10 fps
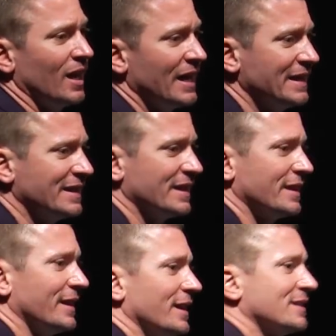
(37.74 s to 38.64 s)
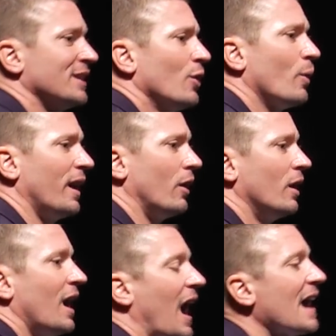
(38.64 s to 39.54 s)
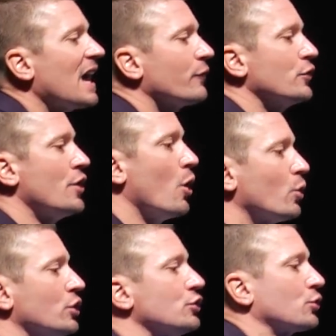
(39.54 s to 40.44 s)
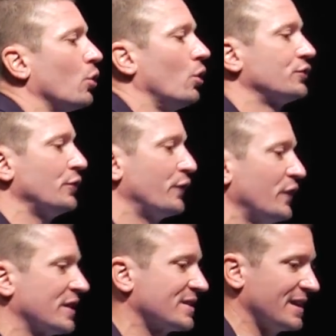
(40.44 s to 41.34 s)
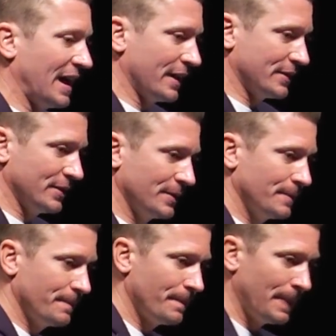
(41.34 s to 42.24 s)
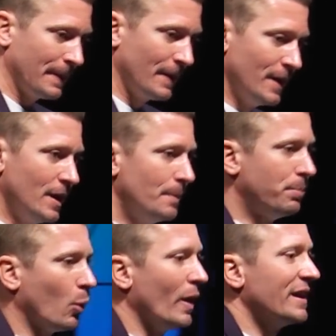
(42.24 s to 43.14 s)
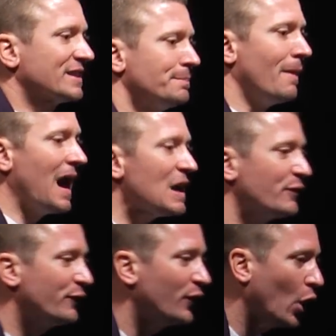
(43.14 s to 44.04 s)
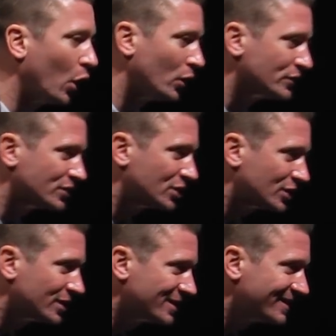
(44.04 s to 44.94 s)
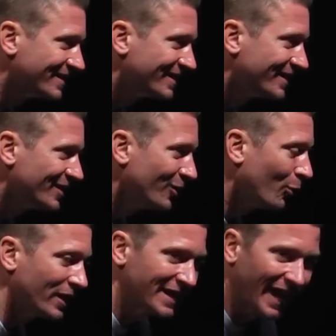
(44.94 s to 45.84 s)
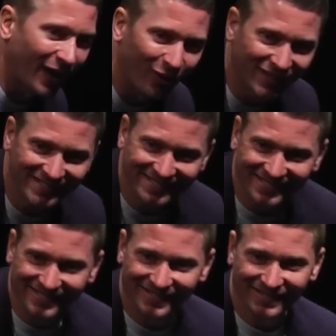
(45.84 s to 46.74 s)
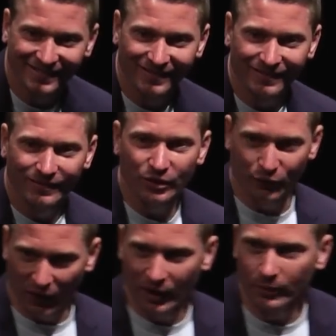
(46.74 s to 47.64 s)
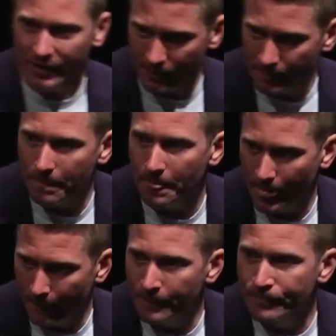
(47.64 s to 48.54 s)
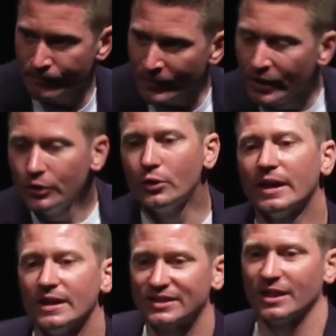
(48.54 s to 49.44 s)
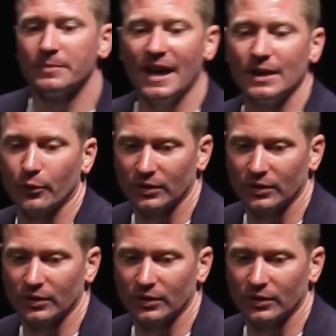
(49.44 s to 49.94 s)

client did this, well, I have no control to fix that. But when it's my fault, what now? You following? You get into some kind of a